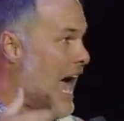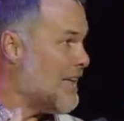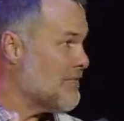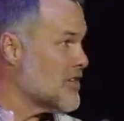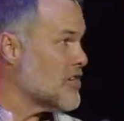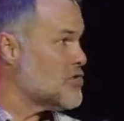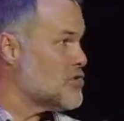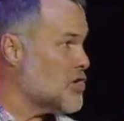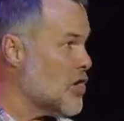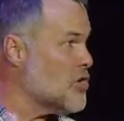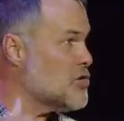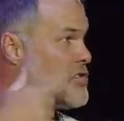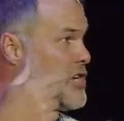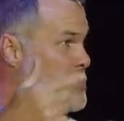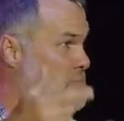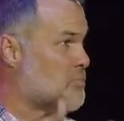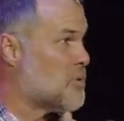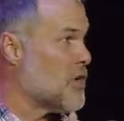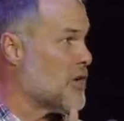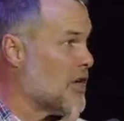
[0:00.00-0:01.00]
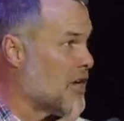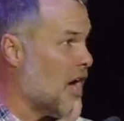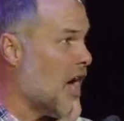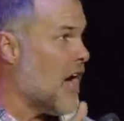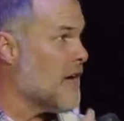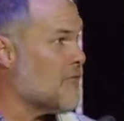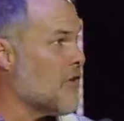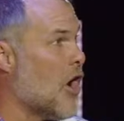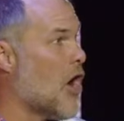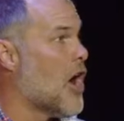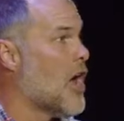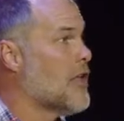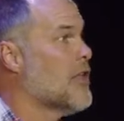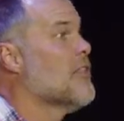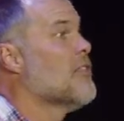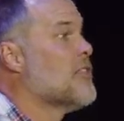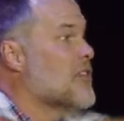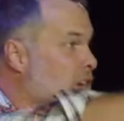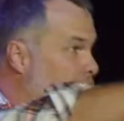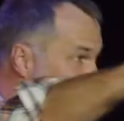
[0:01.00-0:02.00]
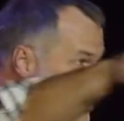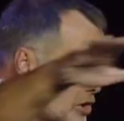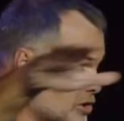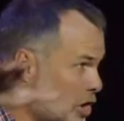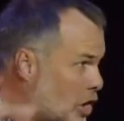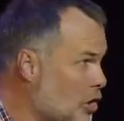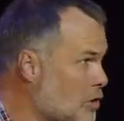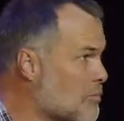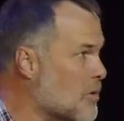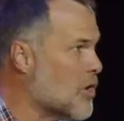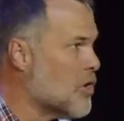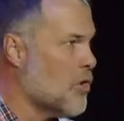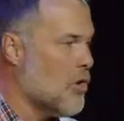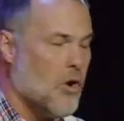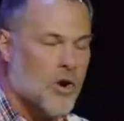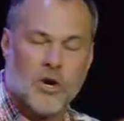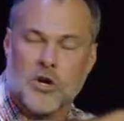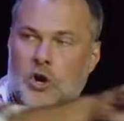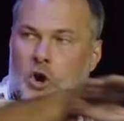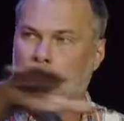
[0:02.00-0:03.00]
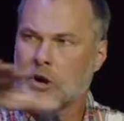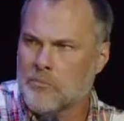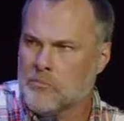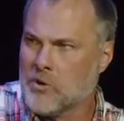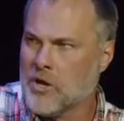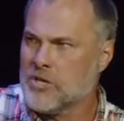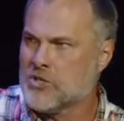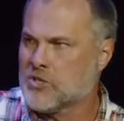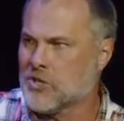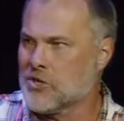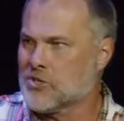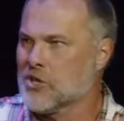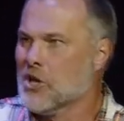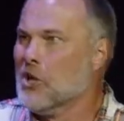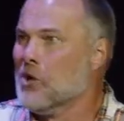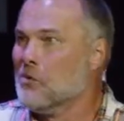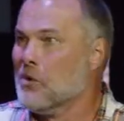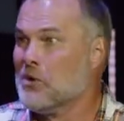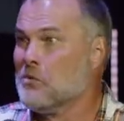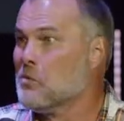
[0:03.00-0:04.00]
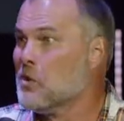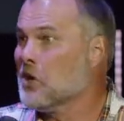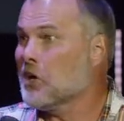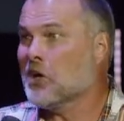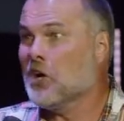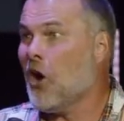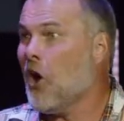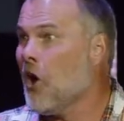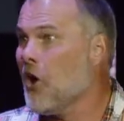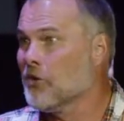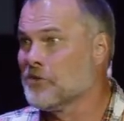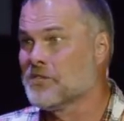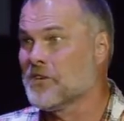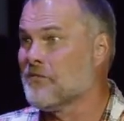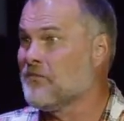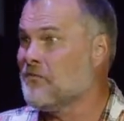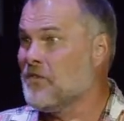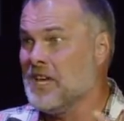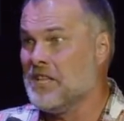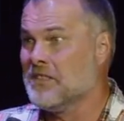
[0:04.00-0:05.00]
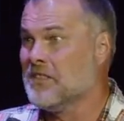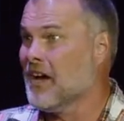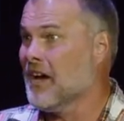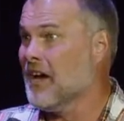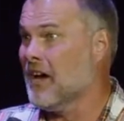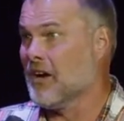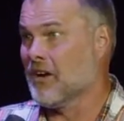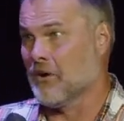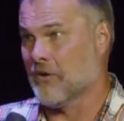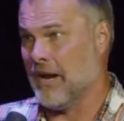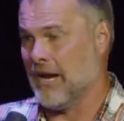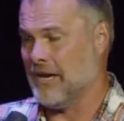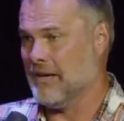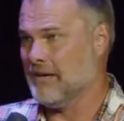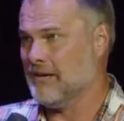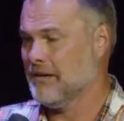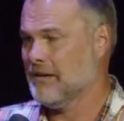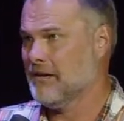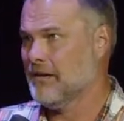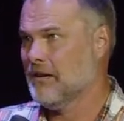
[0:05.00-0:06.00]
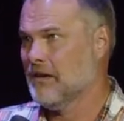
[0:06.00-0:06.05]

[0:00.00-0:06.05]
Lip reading: and the church has put it off on the global or corporate church when we're called to feed the hungry.